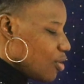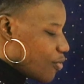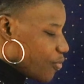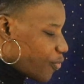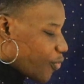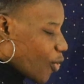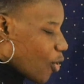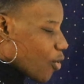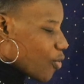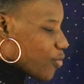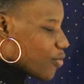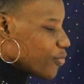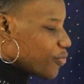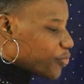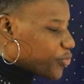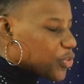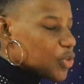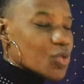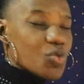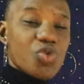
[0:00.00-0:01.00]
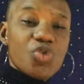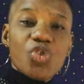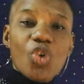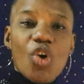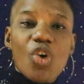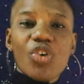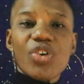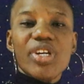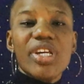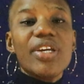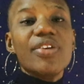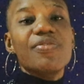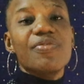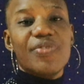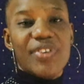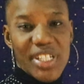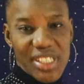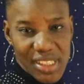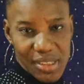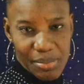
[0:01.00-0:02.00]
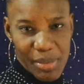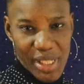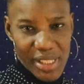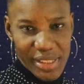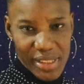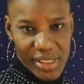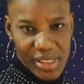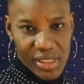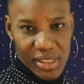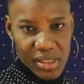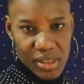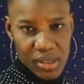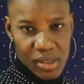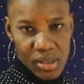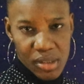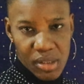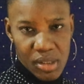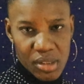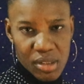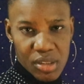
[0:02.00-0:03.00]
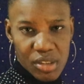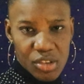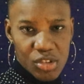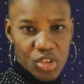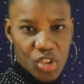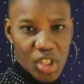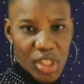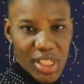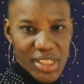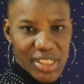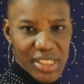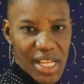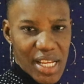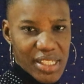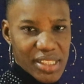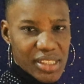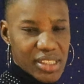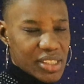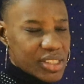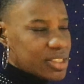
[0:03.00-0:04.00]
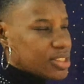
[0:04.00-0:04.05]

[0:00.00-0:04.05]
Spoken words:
for future investments. Do you understand?